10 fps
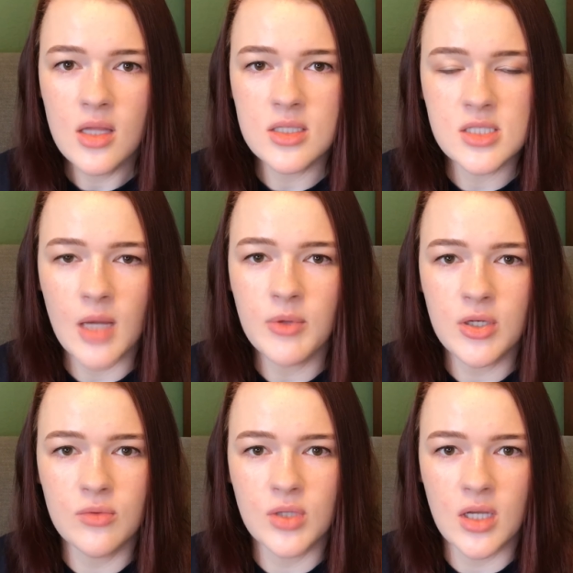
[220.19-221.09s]
the type
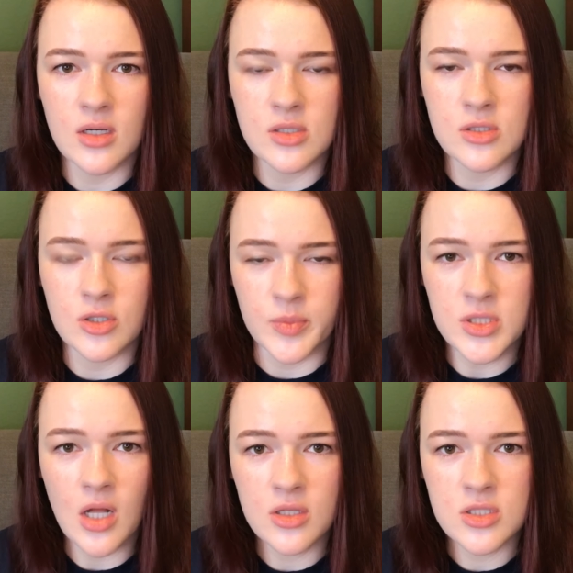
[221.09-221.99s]
that you would get at a
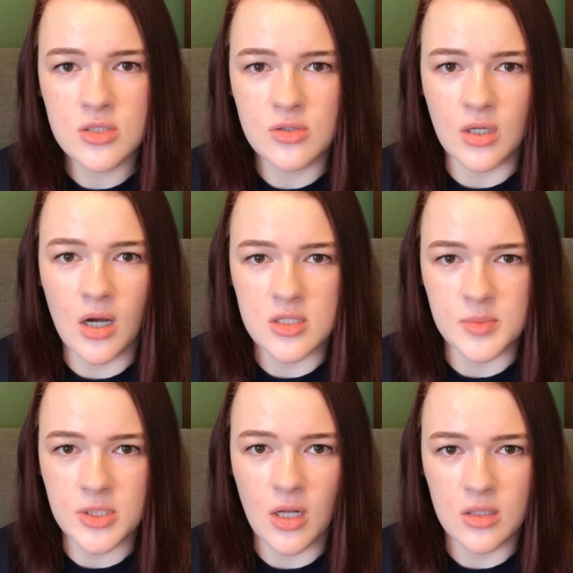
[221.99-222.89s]
dermatologist or a
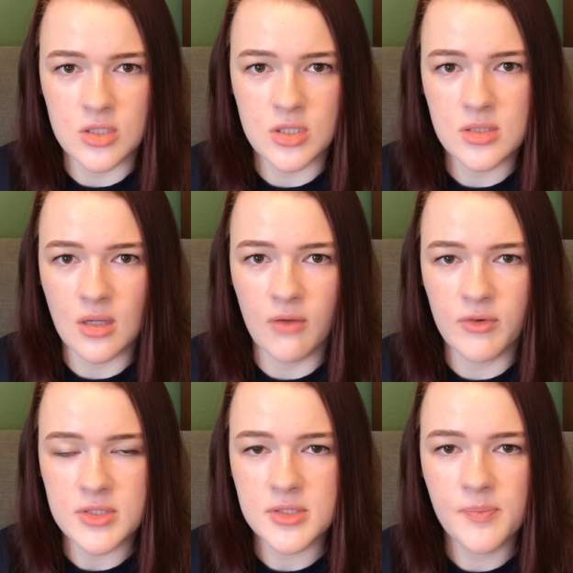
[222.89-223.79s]
cosmetologist
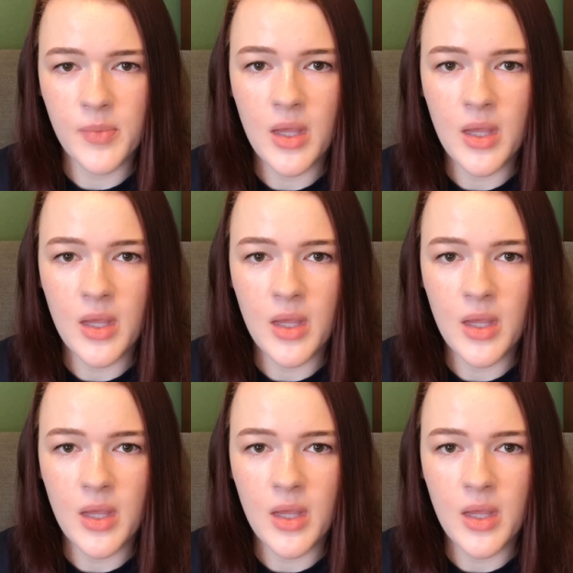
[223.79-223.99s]
office.